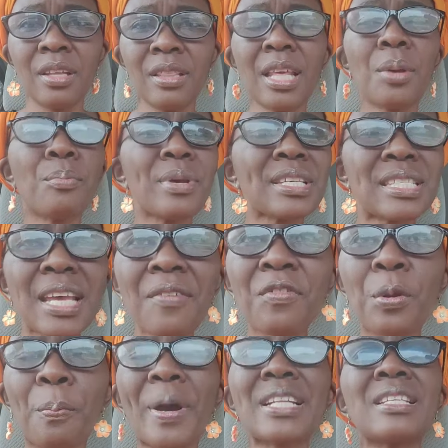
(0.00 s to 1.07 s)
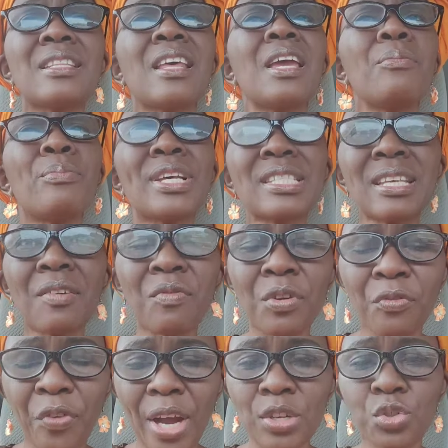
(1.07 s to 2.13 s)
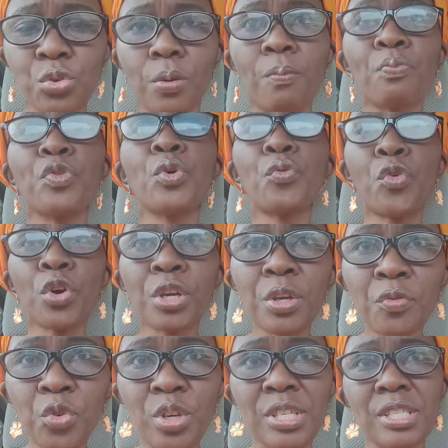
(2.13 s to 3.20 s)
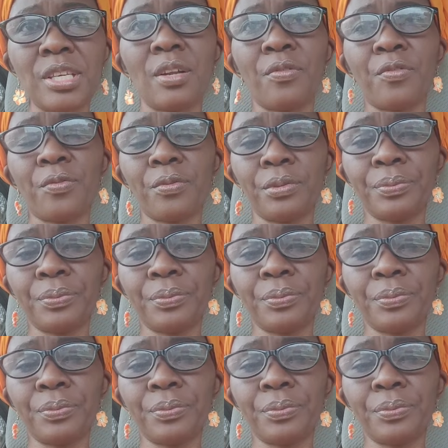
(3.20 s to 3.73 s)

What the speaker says: They missed every party. They missed every function. Forgive yourself.